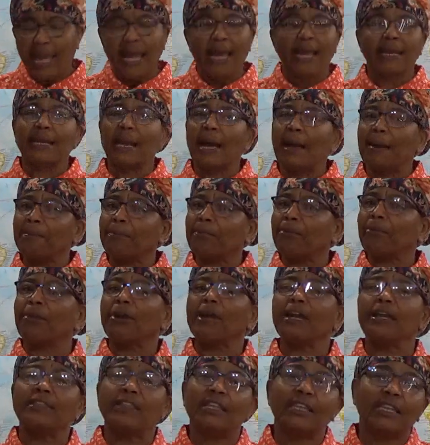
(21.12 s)
and I
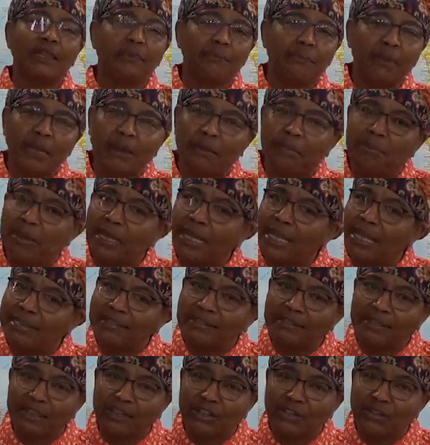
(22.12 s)
pray that it be a
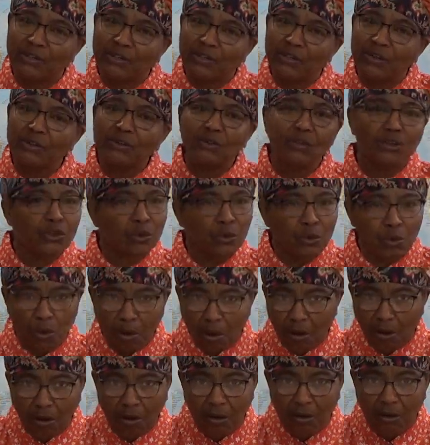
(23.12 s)
blessing to you
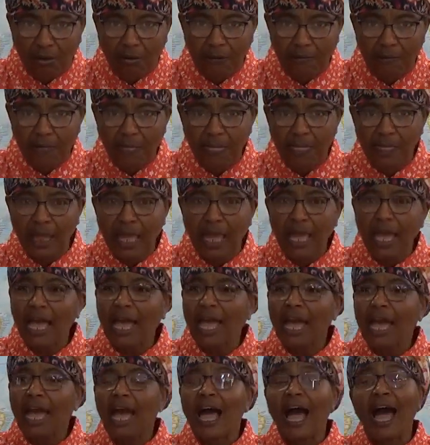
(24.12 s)
all.
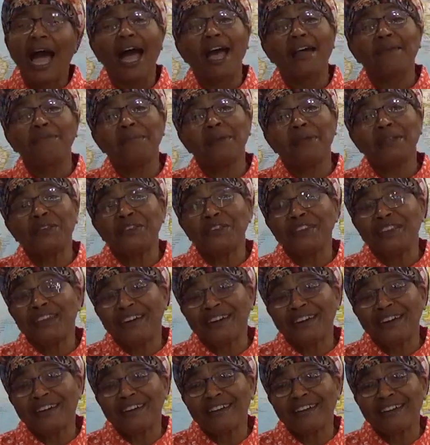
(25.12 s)
I've been
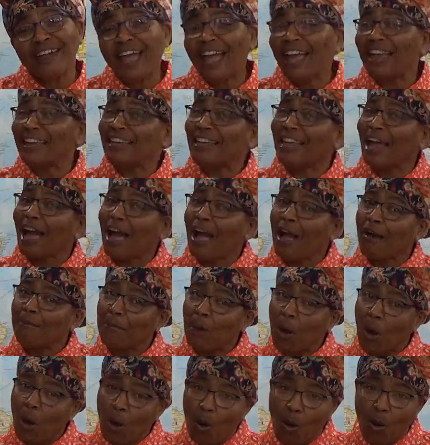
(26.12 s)
young and now
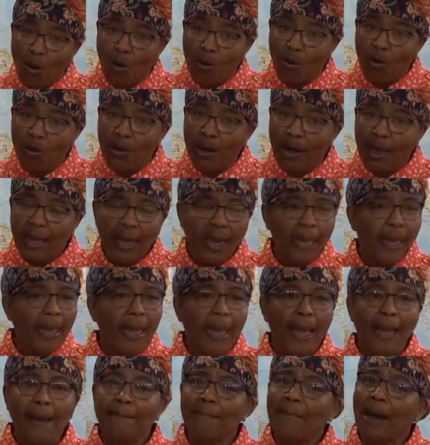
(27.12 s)
I'm old,
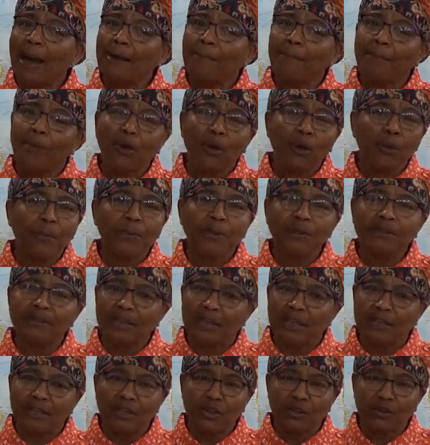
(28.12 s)
and my purpose
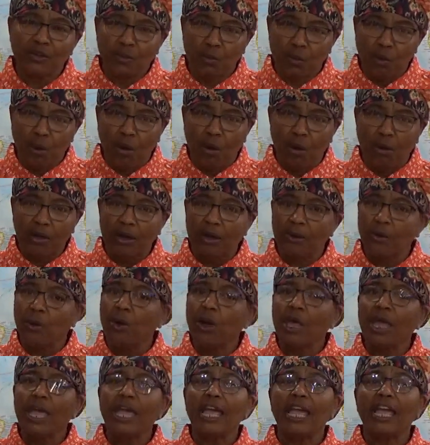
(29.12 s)
in this world
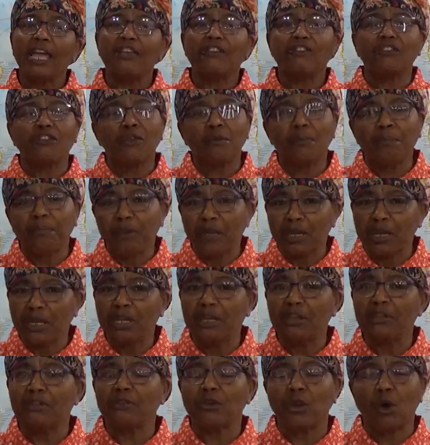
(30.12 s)
is to
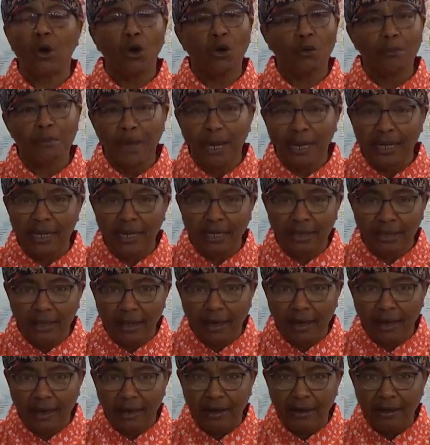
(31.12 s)
please Almighty
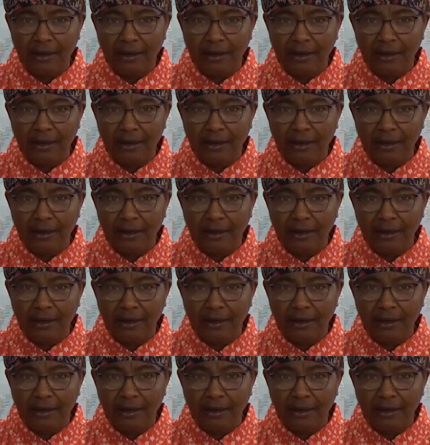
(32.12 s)
Yah.